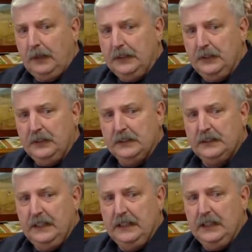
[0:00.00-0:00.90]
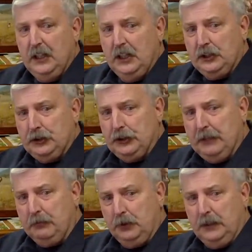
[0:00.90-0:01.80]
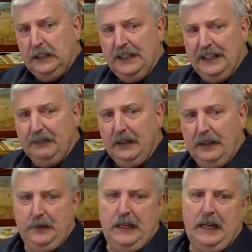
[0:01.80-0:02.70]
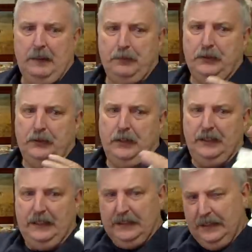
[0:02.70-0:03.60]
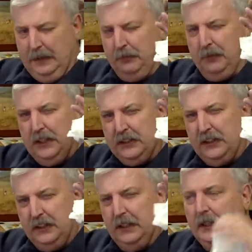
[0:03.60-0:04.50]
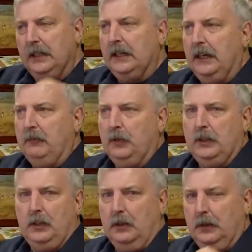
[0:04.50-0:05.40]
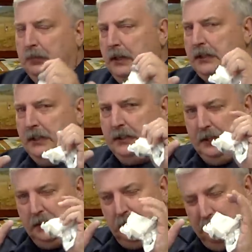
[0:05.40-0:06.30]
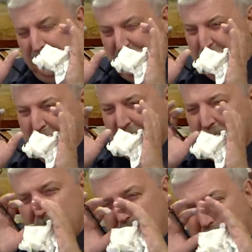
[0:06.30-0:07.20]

and you can see generally I've, I've captured like the impression. And what an art impressionist does is we squint down